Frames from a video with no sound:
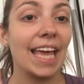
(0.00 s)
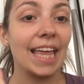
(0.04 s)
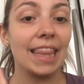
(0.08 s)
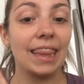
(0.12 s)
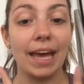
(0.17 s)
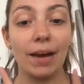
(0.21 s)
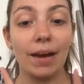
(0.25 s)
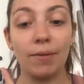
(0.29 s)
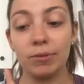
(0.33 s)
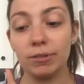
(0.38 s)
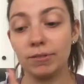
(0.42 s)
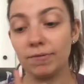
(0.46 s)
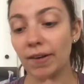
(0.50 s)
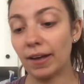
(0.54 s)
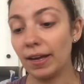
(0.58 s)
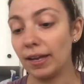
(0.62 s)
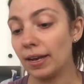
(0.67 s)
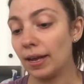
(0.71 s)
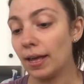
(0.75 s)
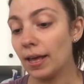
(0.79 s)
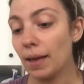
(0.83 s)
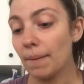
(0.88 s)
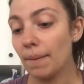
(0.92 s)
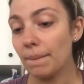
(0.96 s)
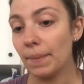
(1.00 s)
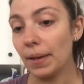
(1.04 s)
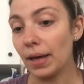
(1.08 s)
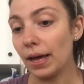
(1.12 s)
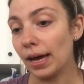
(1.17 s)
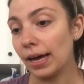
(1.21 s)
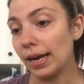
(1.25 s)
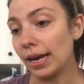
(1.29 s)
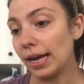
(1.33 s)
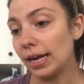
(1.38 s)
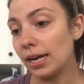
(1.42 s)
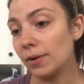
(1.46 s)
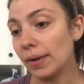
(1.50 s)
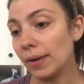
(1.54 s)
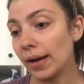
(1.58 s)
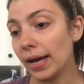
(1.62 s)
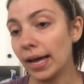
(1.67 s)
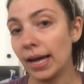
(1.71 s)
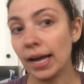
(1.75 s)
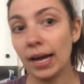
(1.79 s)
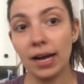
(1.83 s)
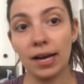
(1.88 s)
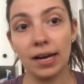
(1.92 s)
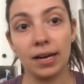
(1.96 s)
that was fun. But
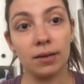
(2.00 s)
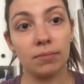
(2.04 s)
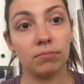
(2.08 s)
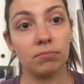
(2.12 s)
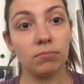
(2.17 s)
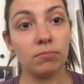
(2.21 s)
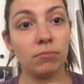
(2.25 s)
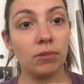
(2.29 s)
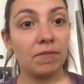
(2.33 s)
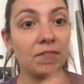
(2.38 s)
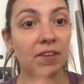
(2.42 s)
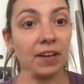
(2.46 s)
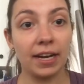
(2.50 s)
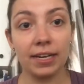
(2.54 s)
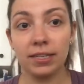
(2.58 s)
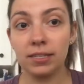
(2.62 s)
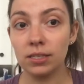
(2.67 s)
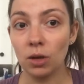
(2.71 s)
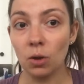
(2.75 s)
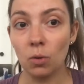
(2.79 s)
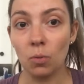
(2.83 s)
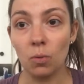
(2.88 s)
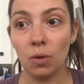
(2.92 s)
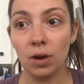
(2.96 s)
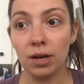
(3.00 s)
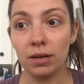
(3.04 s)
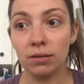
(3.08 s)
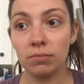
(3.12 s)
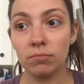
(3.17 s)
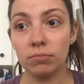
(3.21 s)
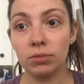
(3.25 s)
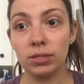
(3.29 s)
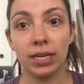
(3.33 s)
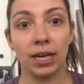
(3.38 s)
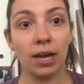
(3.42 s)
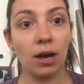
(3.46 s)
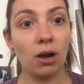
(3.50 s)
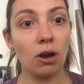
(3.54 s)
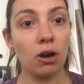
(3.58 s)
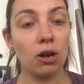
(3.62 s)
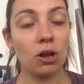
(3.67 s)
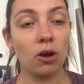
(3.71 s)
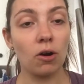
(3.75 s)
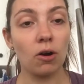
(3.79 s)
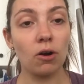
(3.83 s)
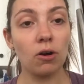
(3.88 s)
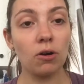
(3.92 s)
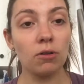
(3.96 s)
anyway, if you guys still want to get
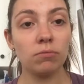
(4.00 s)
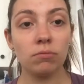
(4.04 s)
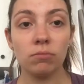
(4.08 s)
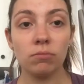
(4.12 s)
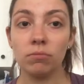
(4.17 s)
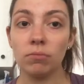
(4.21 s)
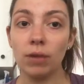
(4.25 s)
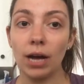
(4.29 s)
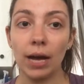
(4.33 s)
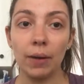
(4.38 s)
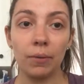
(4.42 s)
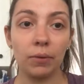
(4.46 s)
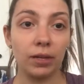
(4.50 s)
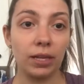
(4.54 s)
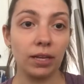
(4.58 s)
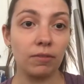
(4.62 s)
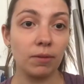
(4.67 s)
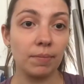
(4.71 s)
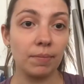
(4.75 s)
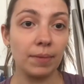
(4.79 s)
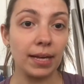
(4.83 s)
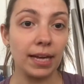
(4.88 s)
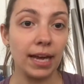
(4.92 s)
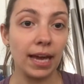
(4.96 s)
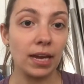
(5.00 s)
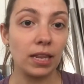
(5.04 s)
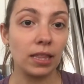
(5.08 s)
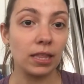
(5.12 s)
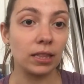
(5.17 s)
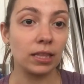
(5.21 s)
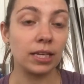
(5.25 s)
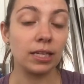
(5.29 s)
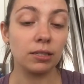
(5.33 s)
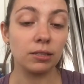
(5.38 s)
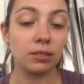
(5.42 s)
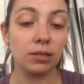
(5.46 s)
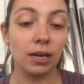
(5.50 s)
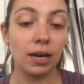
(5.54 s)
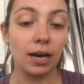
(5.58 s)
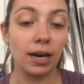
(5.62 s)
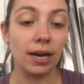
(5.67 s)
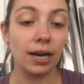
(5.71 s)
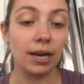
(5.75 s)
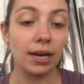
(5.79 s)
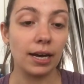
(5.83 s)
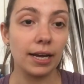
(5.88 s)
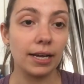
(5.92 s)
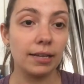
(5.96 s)
your own, I will leave them again link
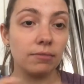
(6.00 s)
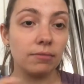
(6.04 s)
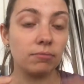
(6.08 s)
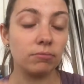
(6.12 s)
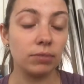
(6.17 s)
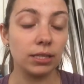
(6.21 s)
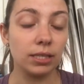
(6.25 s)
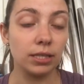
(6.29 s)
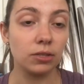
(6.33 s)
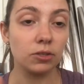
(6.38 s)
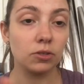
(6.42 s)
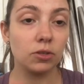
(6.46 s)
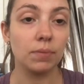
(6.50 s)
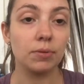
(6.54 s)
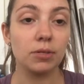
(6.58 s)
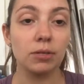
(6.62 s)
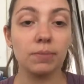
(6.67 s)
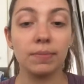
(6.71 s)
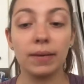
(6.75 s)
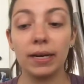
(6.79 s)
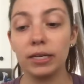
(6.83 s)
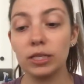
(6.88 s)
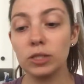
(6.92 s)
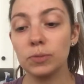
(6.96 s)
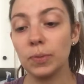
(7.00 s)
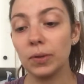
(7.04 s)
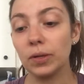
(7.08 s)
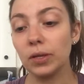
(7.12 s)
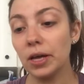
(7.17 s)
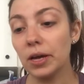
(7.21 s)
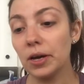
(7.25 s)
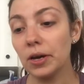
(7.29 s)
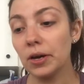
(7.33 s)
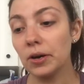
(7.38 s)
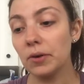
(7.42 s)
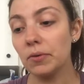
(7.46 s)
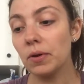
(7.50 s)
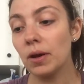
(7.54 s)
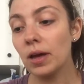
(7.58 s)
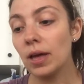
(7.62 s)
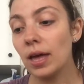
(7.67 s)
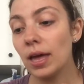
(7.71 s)
in the description box below.